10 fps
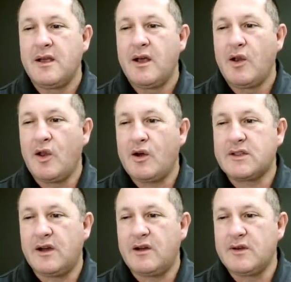
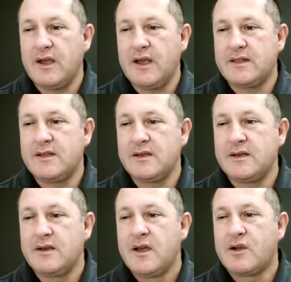lockdown at the
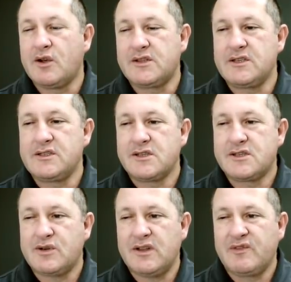contentious
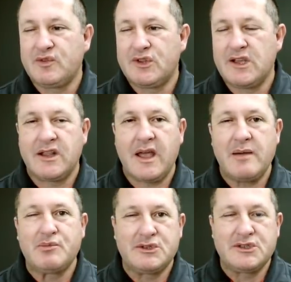Strandfontein
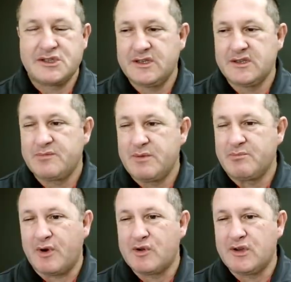camp, which has since been
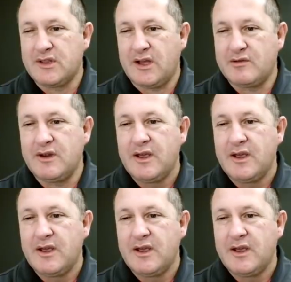broken down,